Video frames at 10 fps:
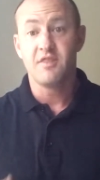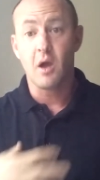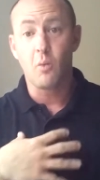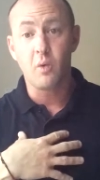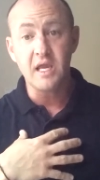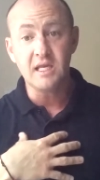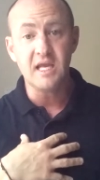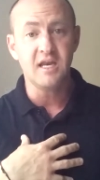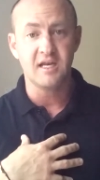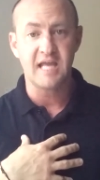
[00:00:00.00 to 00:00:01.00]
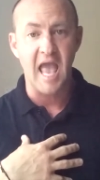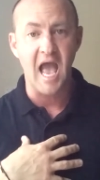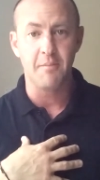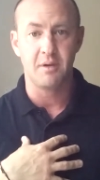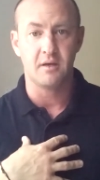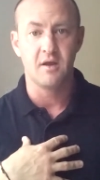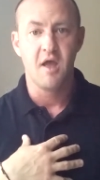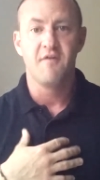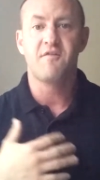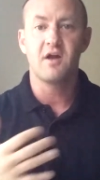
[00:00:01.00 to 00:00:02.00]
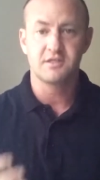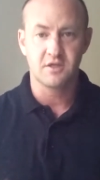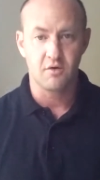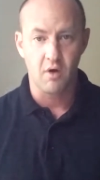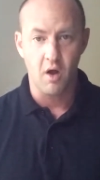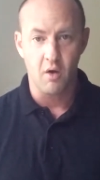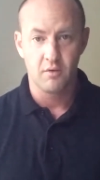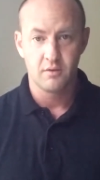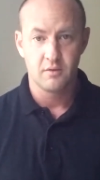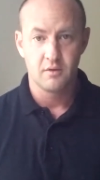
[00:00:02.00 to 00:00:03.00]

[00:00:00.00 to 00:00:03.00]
that we need it to happen for us to grow,